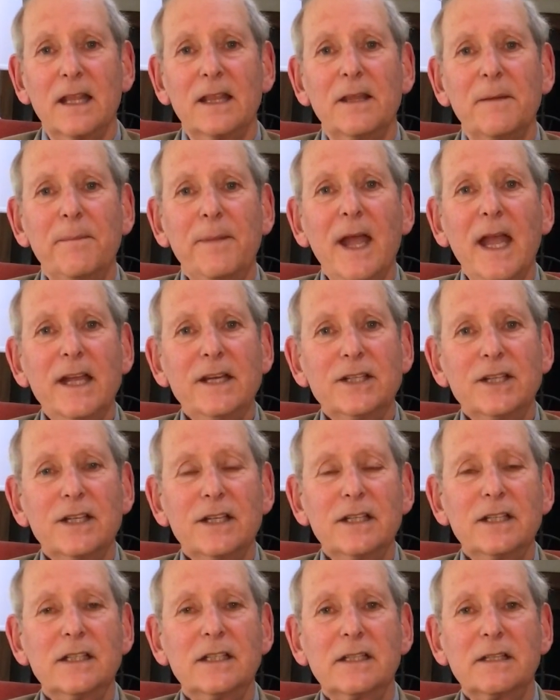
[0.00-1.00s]
The
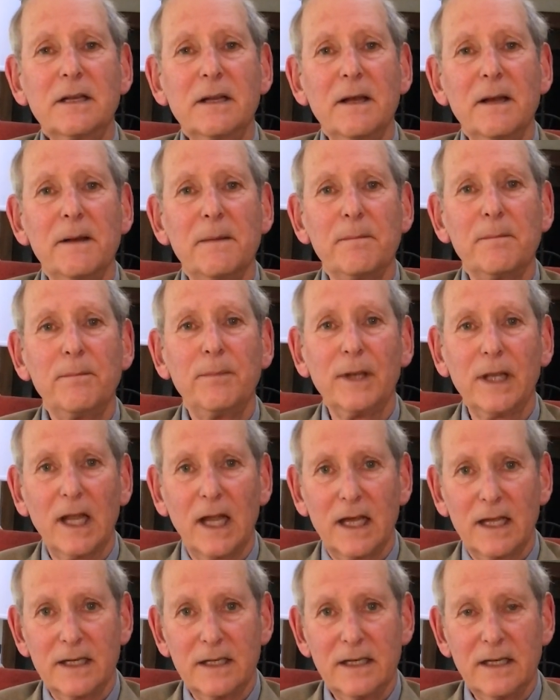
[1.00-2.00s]
patient's
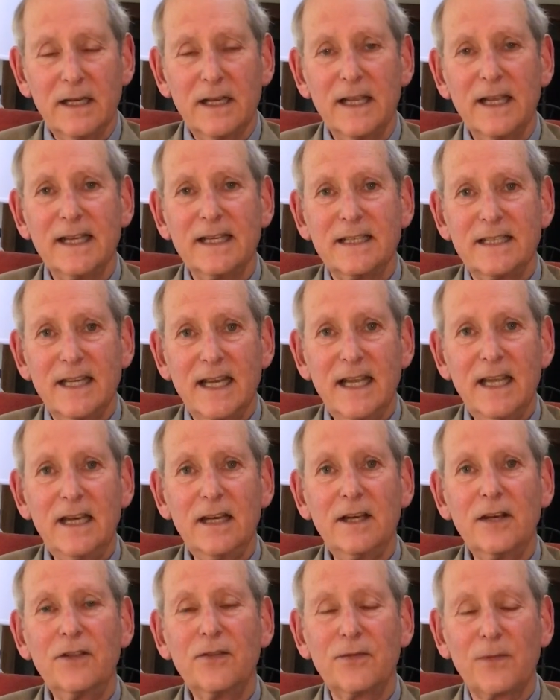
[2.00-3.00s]
blood is
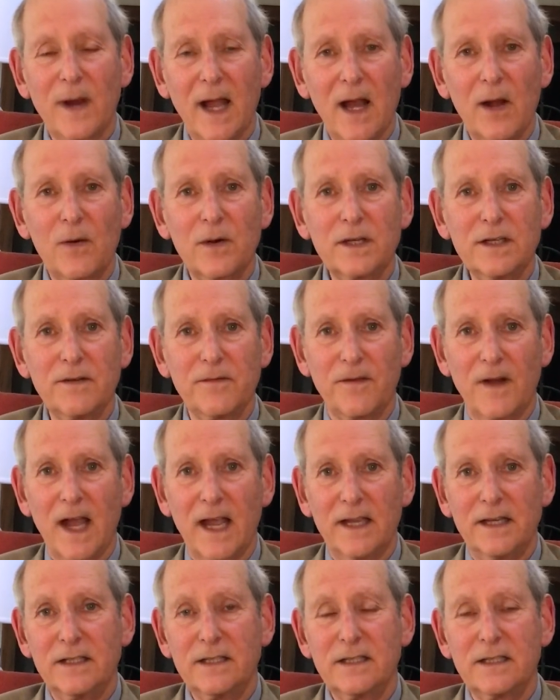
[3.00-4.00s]
heated through our
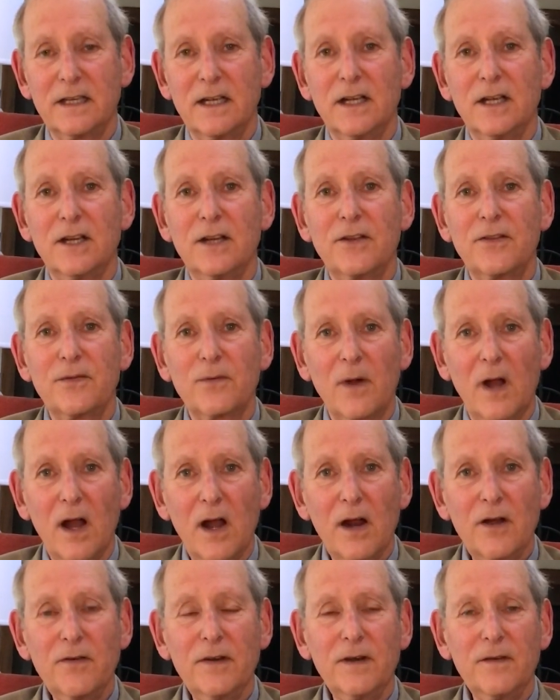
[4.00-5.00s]
device through
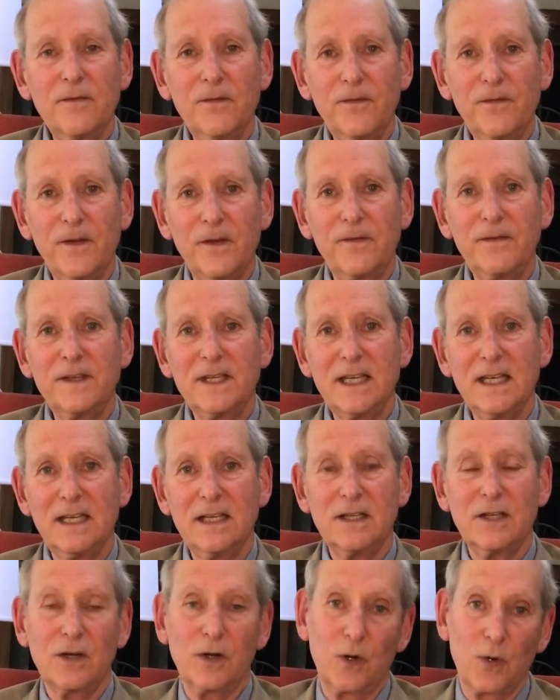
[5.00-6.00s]

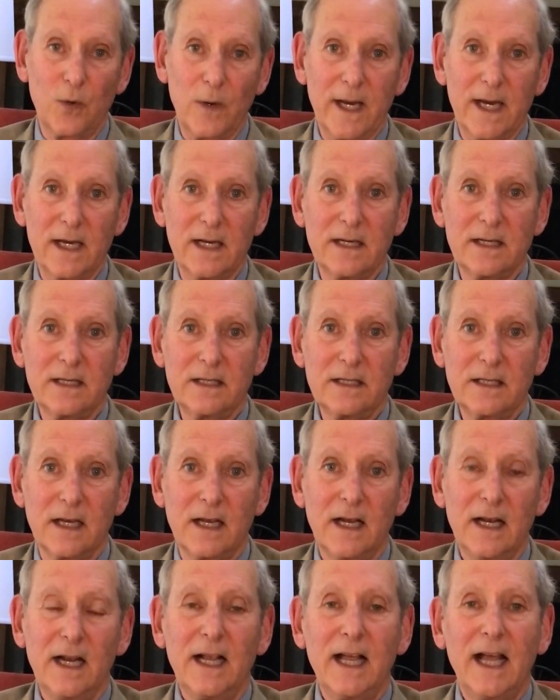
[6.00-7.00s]
115 degrees,
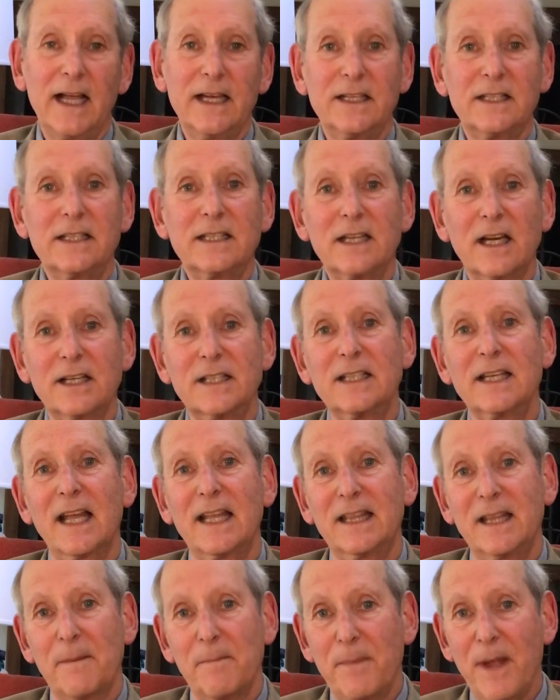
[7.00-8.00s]
and such
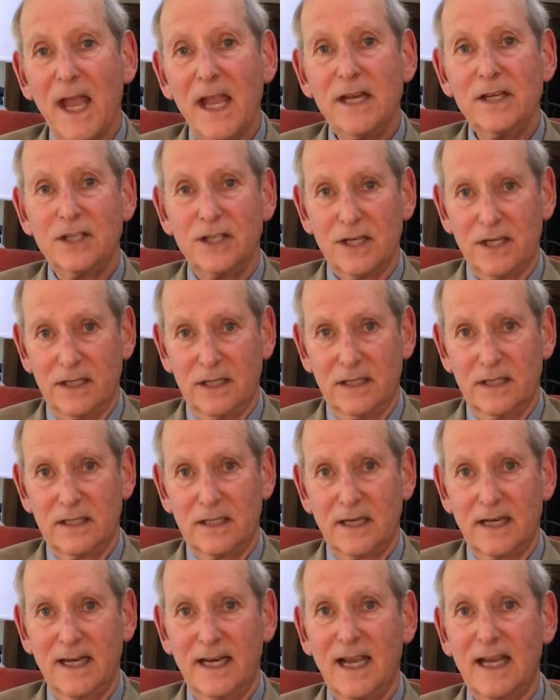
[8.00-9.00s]
that the
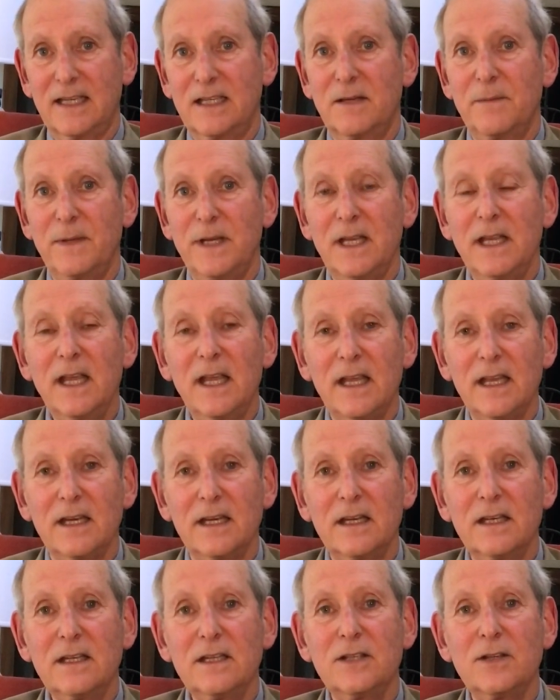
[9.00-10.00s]
patients get to be
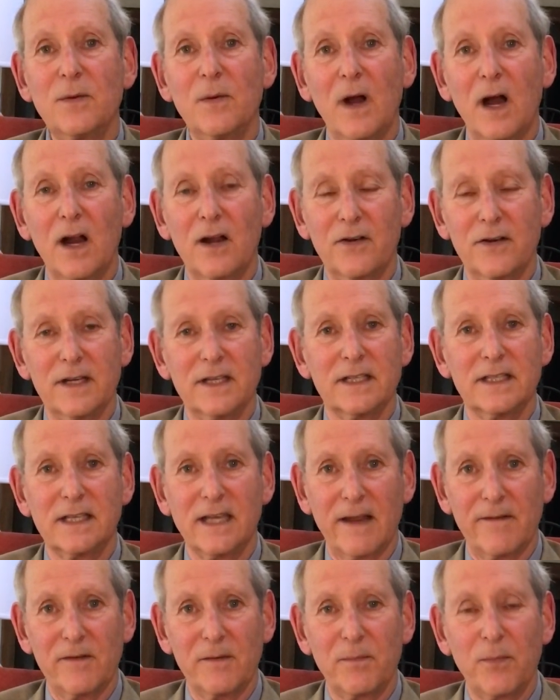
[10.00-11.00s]
heated to
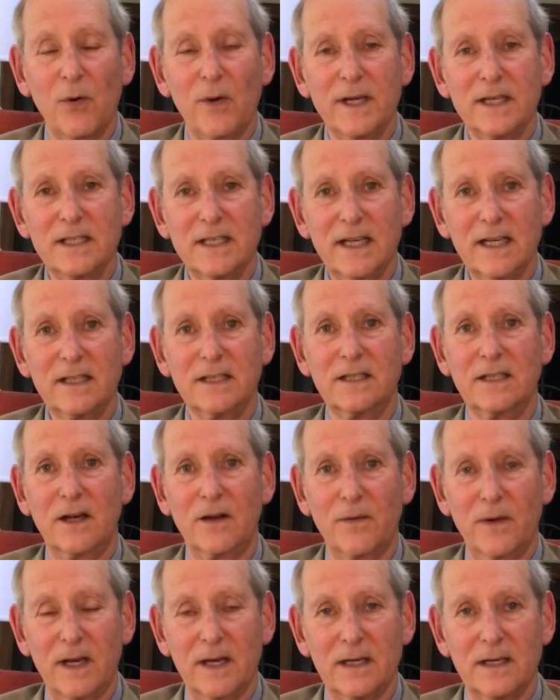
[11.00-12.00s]
107.6
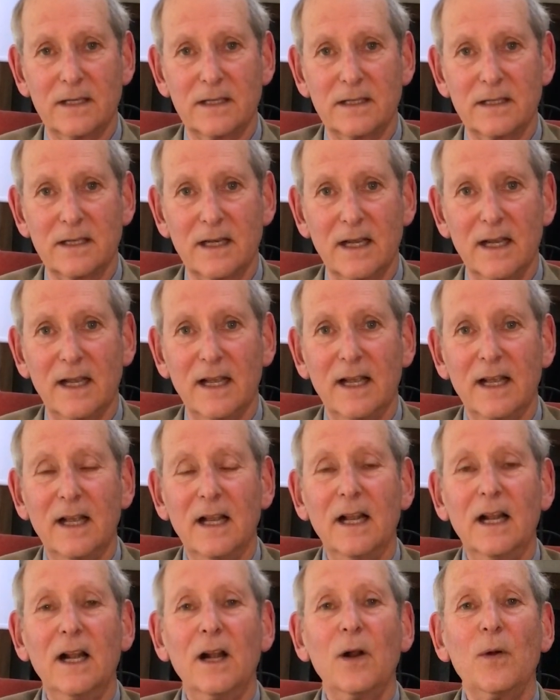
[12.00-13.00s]
degrees.
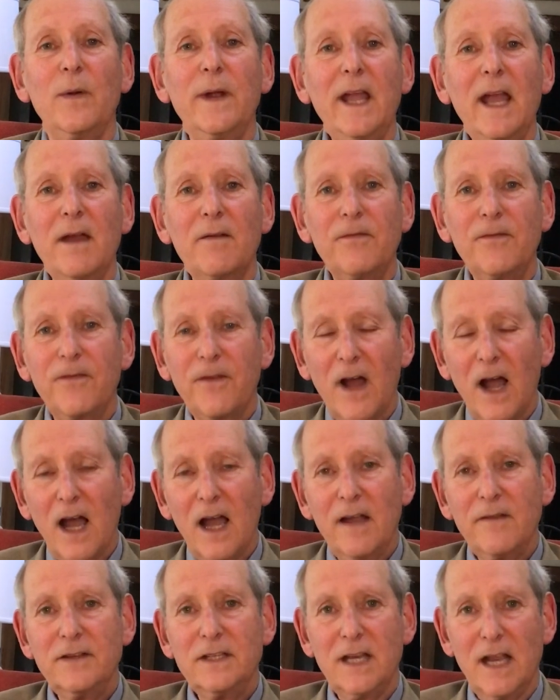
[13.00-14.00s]
We have
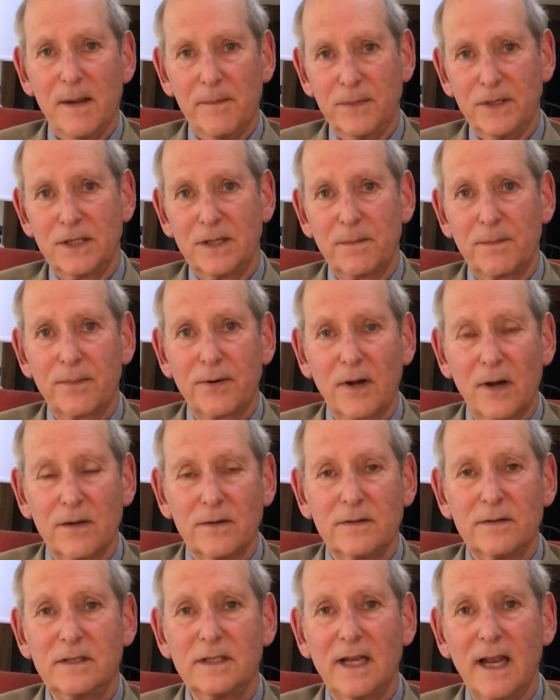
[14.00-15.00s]
5 temperature
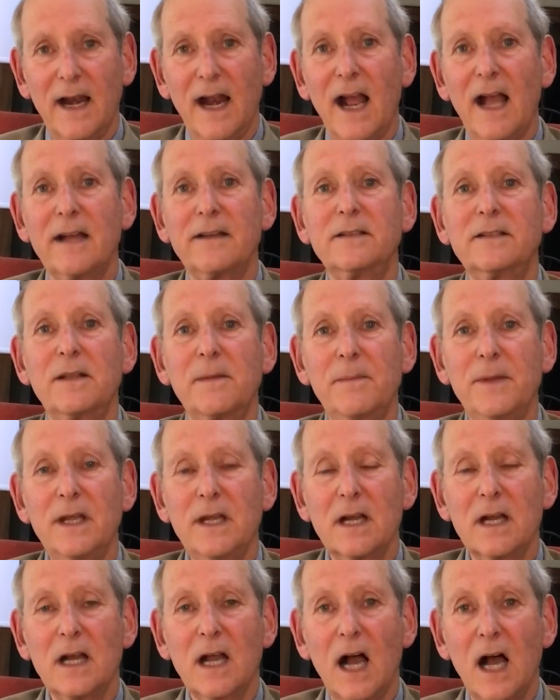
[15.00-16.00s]
probes that has to
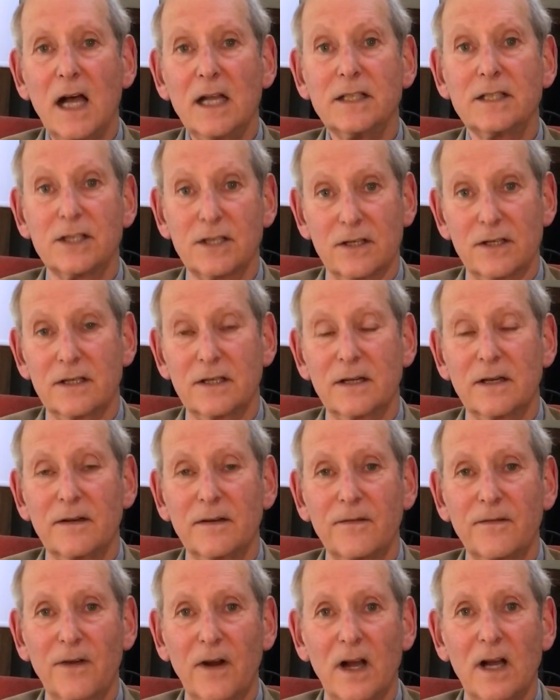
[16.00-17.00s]
be in concert
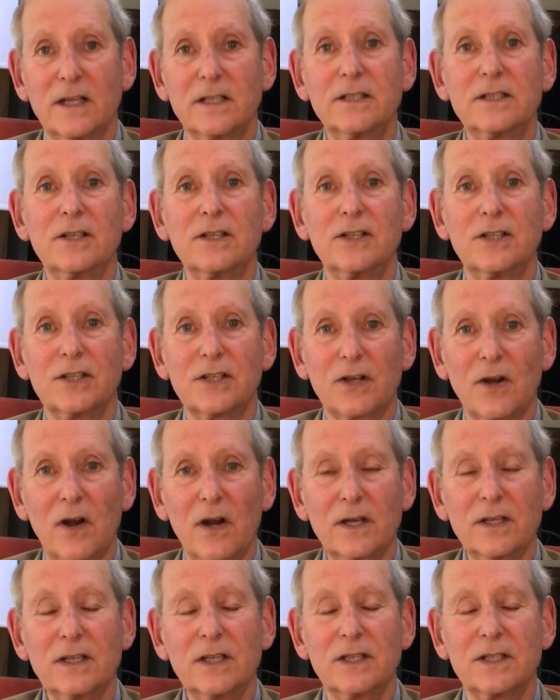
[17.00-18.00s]
for us to
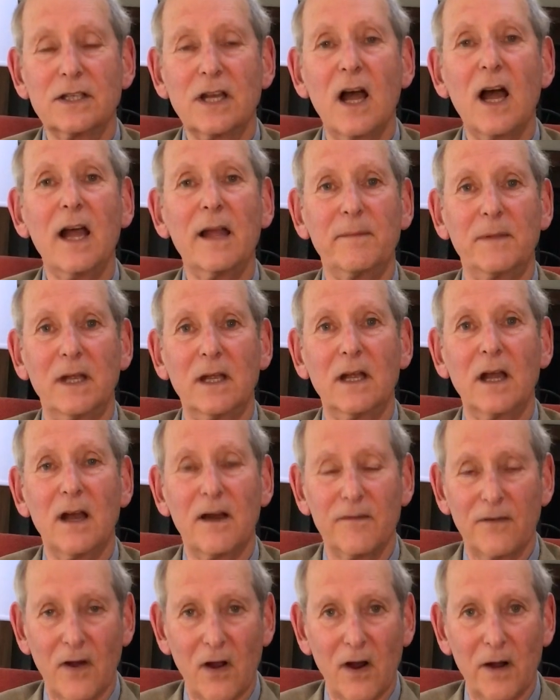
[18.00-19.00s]
start the timing
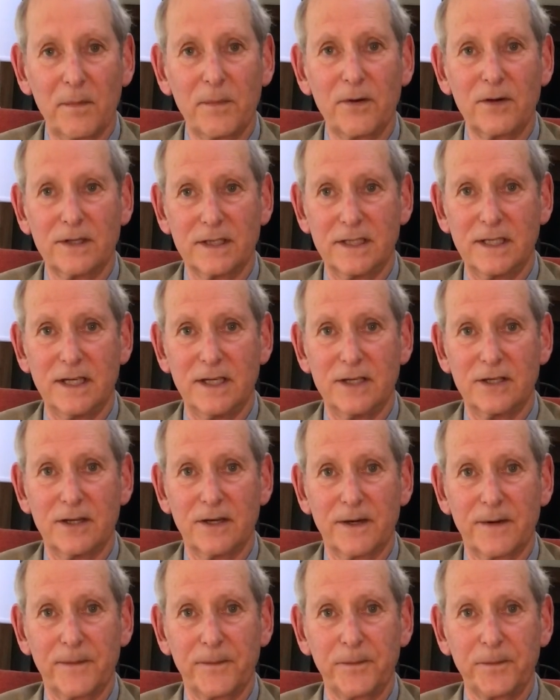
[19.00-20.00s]
of our procedure.